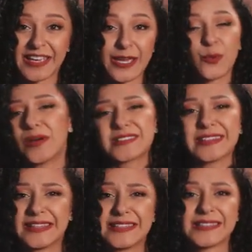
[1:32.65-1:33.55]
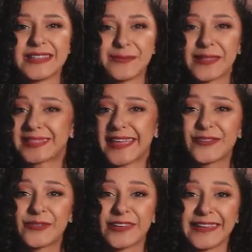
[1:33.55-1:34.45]
It wasn't easy, but
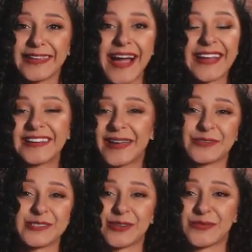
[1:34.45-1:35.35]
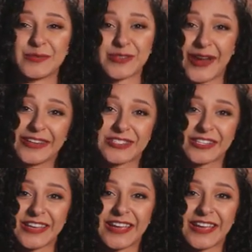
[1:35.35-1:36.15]
thankfully, I didn't have to start from scratch.